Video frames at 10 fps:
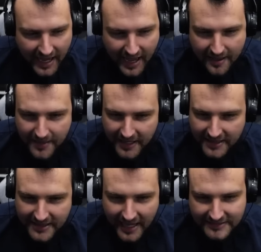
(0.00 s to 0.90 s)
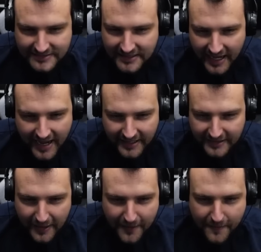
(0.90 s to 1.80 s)
I mean, that's great.
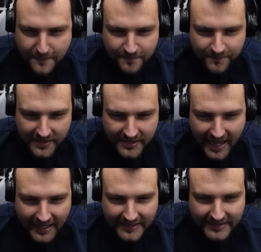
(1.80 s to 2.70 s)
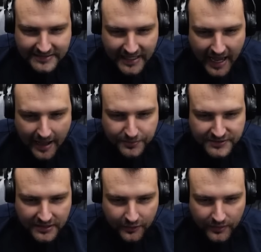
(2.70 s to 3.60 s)
That is
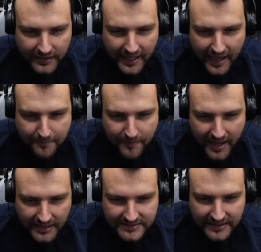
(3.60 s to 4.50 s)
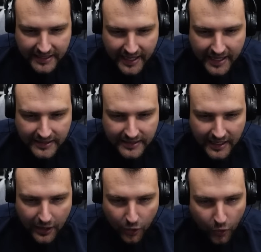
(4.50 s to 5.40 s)
absolutely amazing and
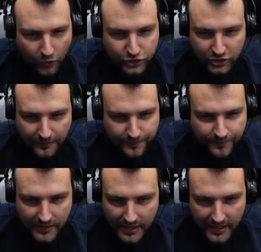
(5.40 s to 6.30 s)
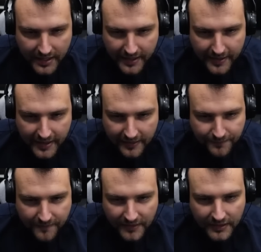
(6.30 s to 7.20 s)
awesome. If
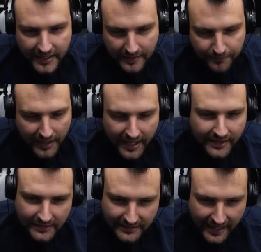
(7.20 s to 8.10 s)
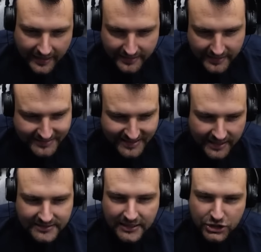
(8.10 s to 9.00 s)
we will keep playing like this,
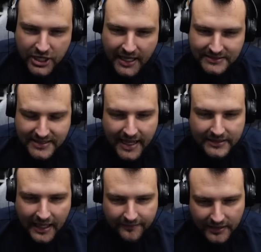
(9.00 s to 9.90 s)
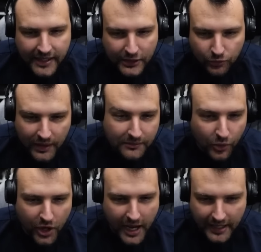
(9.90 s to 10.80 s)
there is a chance that I will get one
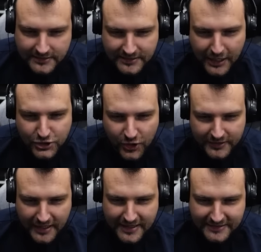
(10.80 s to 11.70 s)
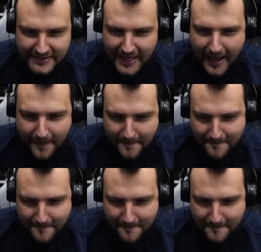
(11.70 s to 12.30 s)
more extra shot in this game.